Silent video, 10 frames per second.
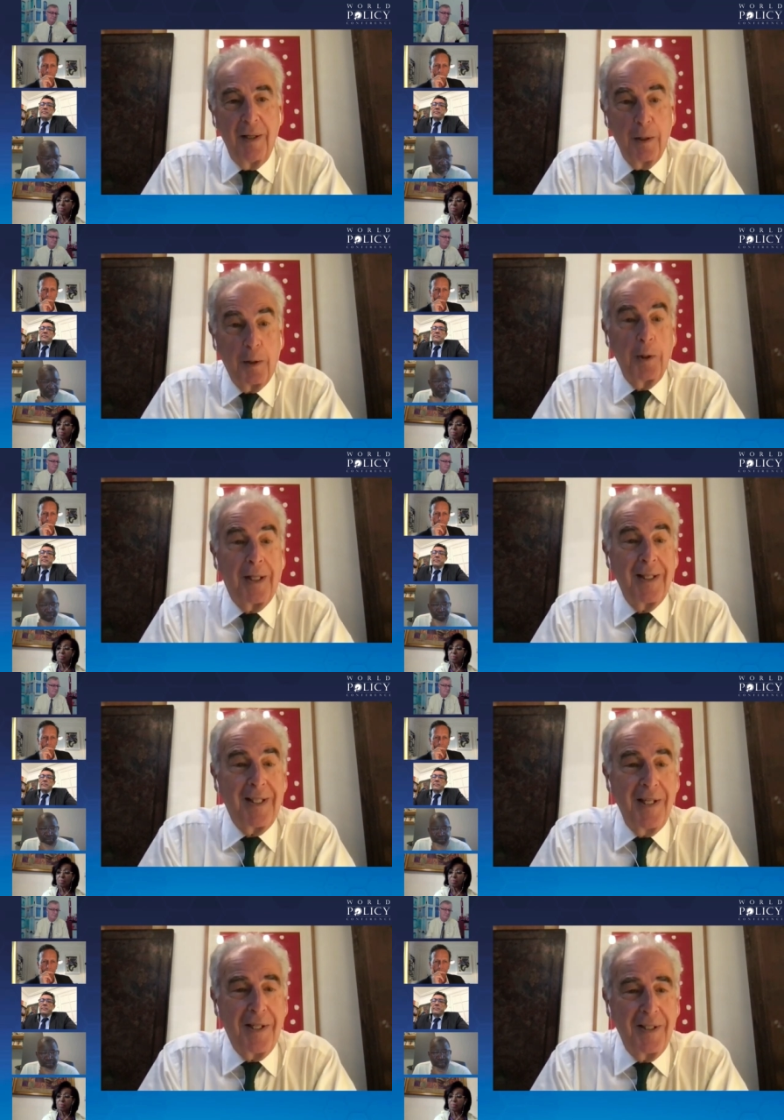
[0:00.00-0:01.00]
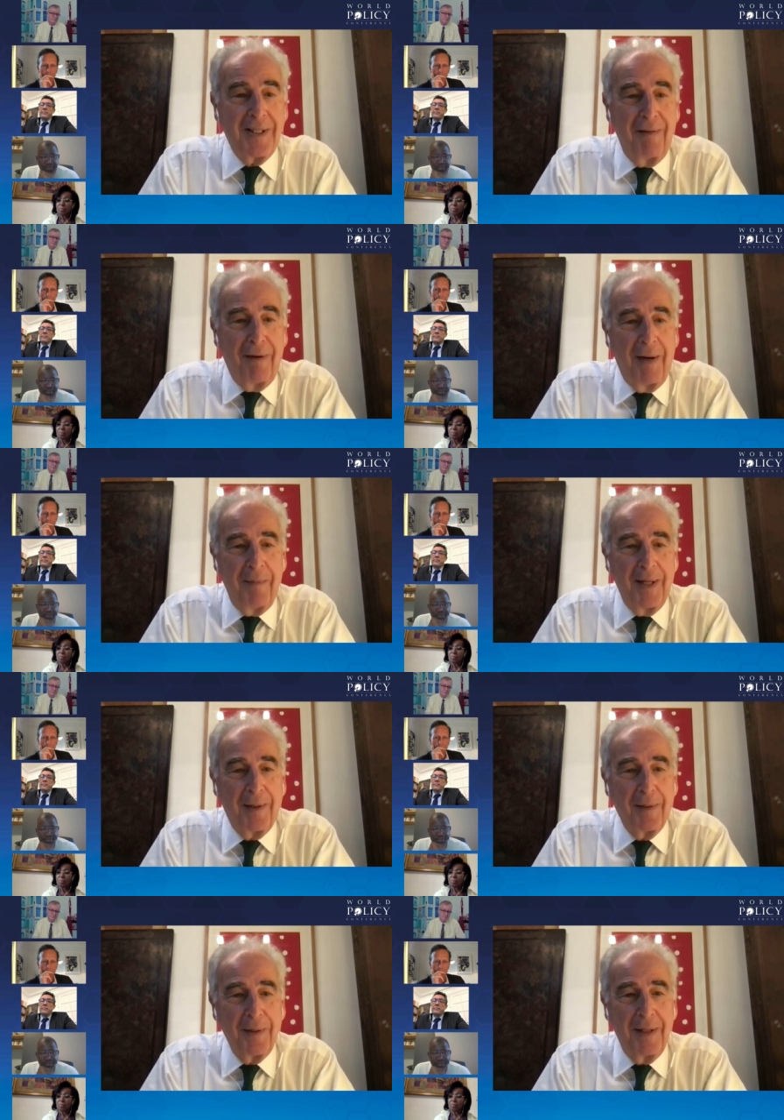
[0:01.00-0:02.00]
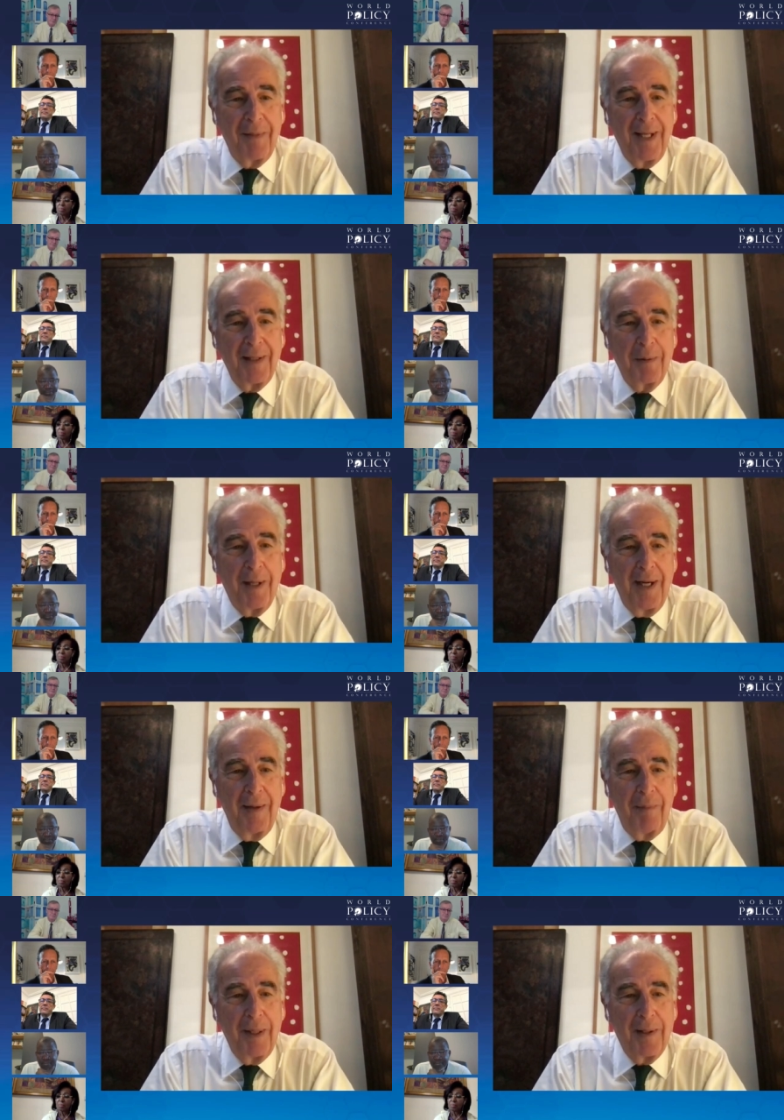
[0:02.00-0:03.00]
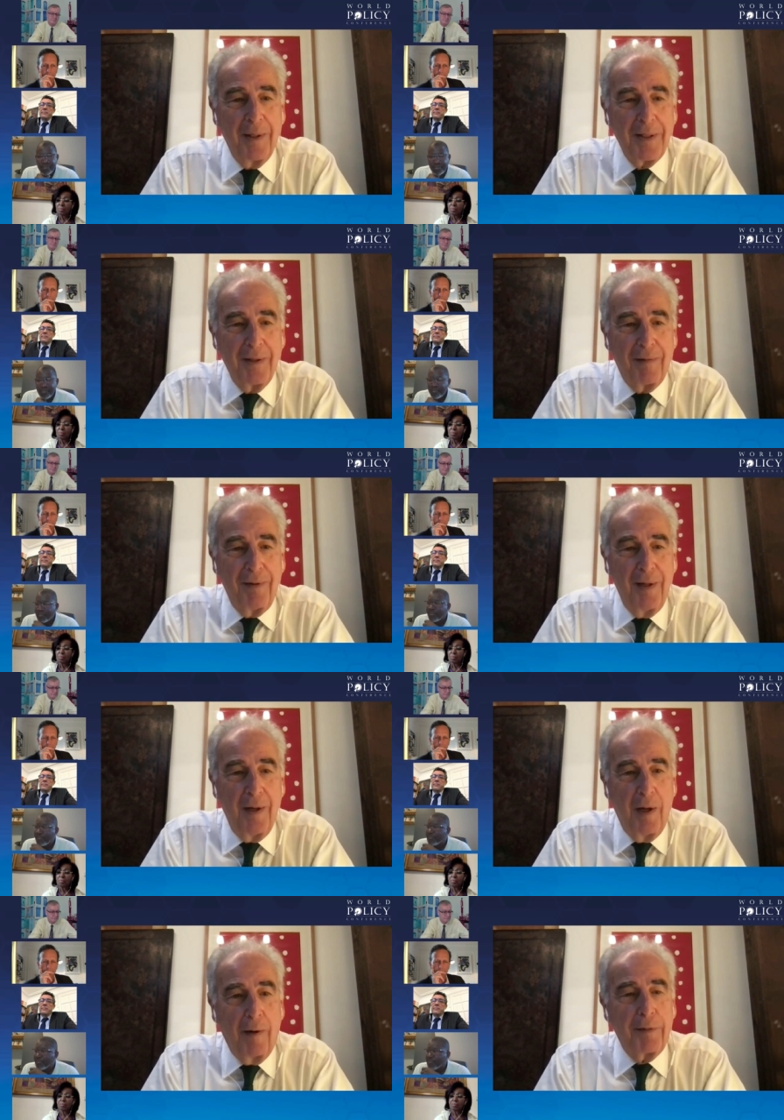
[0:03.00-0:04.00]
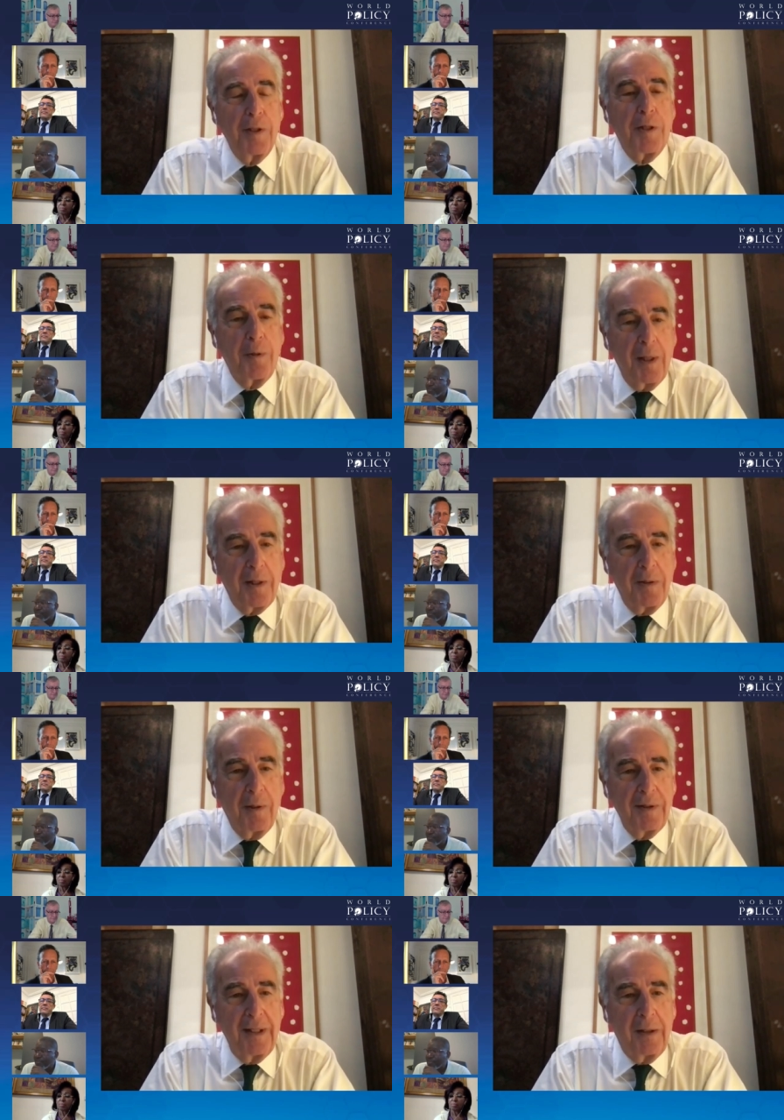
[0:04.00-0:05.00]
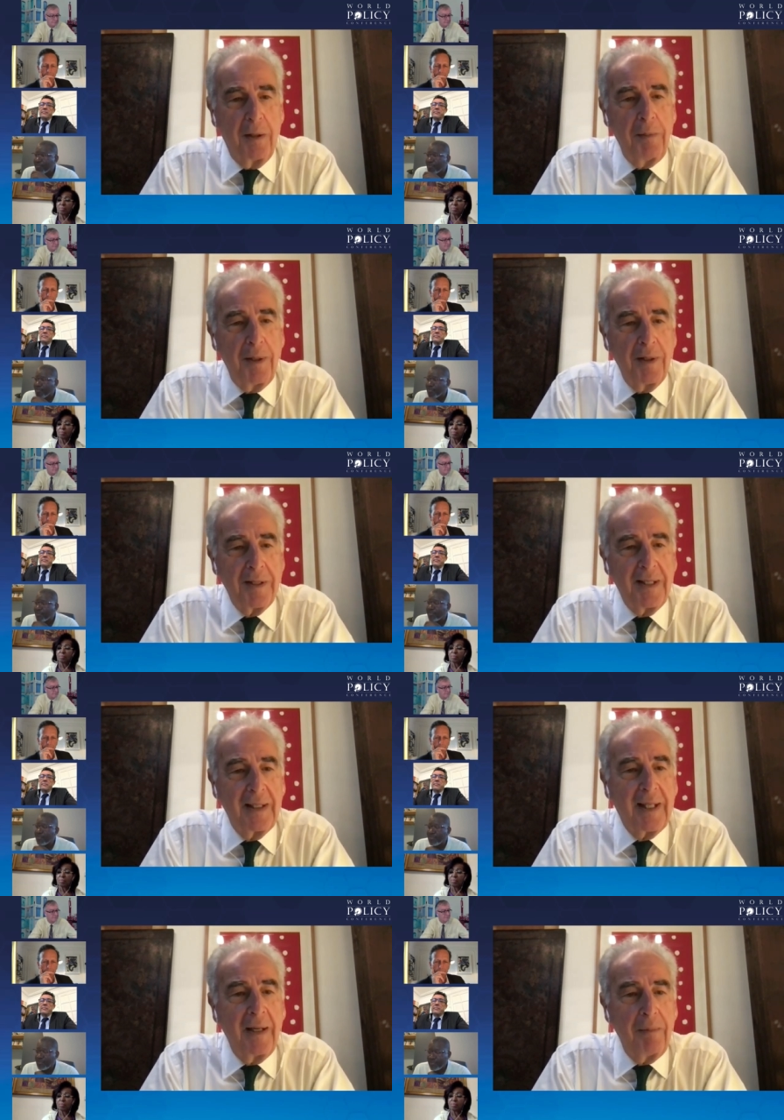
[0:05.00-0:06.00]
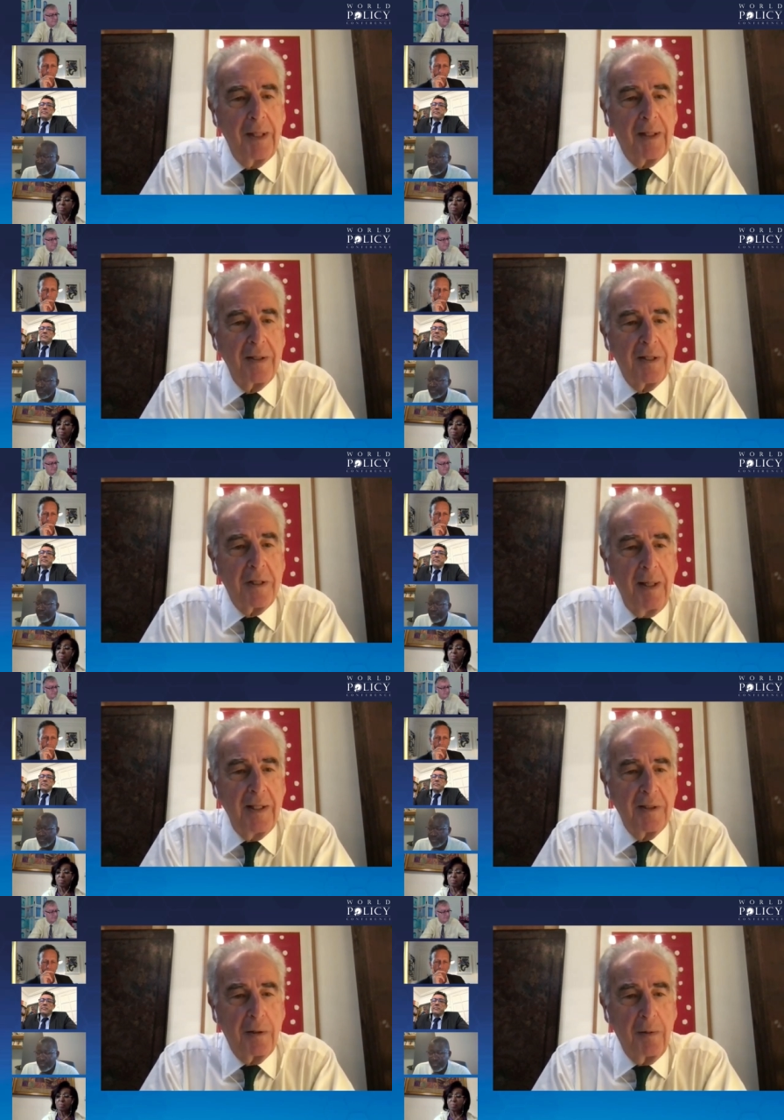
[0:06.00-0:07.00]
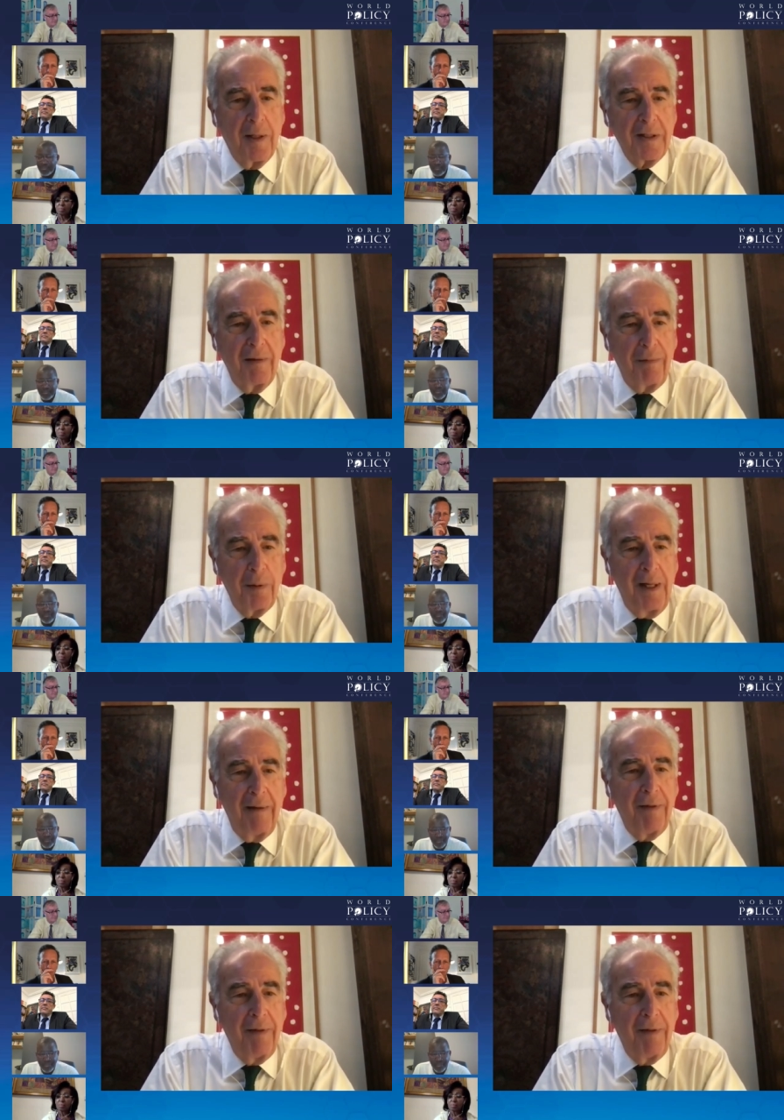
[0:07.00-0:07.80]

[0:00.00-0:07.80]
good decisions, if I may call them that way, because of of the structural determinants that can be constraints to us. If you live